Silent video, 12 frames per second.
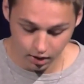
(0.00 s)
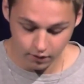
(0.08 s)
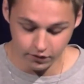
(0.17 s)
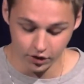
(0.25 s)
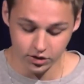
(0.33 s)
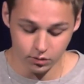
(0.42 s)

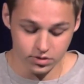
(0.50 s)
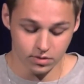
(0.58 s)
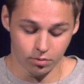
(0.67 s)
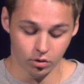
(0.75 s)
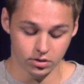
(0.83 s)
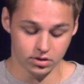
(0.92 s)
felt it was
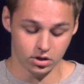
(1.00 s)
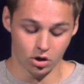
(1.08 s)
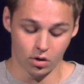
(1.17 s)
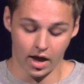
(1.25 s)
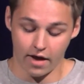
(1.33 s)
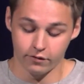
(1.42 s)
important to
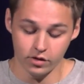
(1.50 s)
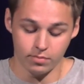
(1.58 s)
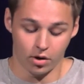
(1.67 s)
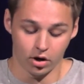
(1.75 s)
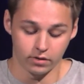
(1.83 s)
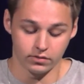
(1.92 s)
know every
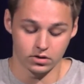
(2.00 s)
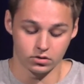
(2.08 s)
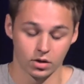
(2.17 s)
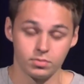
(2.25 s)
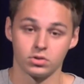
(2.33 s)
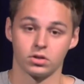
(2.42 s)
part of the
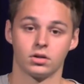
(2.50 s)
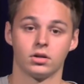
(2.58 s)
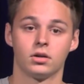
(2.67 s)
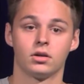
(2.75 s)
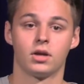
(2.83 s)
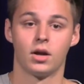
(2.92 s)
scripture,
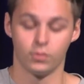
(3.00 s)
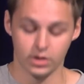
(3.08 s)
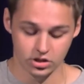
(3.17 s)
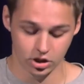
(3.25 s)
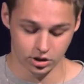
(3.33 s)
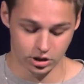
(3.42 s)
and we
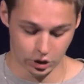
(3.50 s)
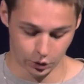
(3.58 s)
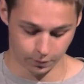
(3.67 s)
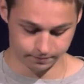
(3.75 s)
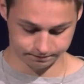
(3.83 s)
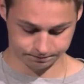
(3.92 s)
should too.
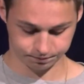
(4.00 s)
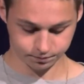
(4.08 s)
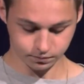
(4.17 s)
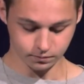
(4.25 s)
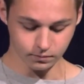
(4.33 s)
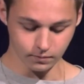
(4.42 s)

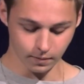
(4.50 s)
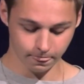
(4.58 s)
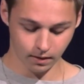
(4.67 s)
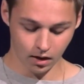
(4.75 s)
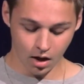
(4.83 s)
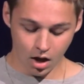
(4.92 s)

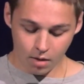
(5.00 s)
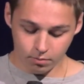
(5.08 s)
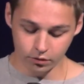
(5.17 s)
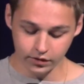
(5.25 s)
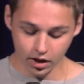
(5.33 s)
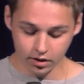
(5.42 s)

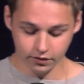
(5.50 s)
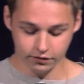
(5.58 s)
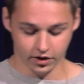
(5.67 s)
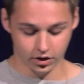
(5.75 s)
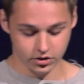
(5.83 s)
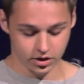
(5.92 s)
Moving on to
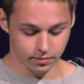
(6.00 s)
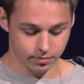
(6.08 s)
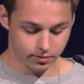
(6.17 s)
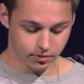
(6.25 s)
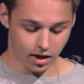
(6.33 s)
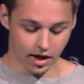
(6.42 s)
fellowship,
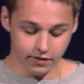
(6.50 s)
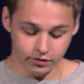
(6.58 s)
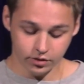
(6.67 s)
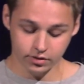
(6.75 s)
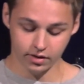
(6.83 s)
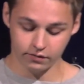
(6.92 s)
I have
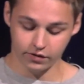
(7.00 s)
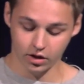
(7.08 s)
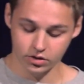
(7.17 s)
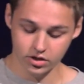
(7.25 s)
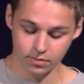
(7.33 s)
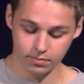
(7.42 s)
learned that
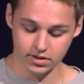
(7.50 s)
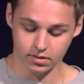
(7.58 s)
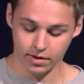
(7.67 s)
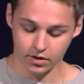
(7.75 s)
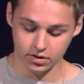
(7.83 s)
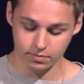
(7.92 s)
fellowship is
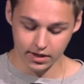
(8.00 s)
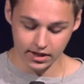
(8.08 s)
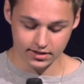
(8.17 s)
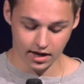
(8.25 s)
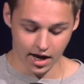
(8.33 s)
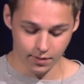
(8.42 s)
about spending
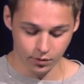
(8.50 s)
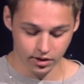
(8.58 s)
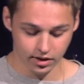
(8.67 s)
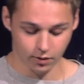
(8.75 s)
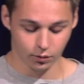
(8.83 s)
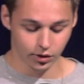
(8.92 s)
time with
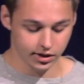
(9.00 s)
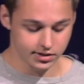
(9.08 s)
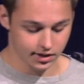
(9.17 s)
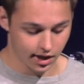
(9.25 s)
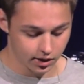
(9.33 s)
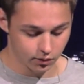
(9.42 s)
and working
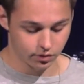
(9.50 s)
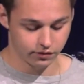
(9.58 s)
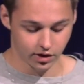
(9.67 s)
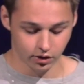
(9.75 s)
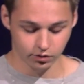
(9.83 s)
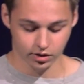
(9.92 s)
together with
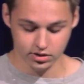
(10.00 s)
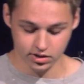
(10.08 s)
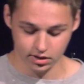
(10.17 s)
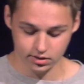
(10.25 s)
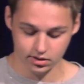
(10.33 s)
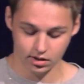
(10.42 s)
fellow
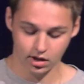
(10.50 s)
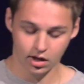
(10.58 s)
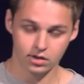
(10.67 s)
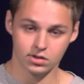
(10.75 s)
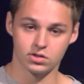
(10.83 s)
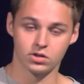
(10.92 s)
Christians
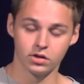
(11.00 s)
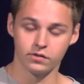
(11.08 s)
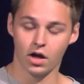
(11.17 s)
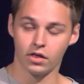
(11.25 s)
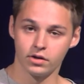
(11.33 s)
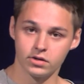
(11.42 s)
to serve
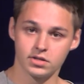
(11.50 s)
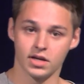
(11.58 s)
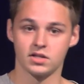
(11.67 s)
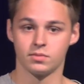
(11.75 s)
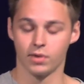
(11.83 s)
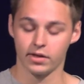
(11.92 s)
others
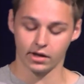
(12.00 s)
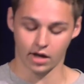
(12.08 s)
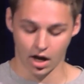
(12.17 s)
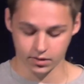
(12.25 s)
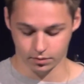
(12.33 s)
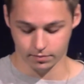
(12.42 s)
and spread the
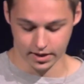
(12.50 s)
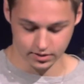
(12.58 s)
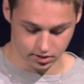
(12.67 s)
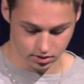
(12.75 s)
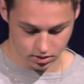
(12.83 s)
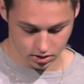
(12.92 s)
gospel
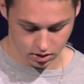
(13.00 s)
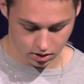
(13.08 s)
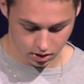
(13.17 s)
message.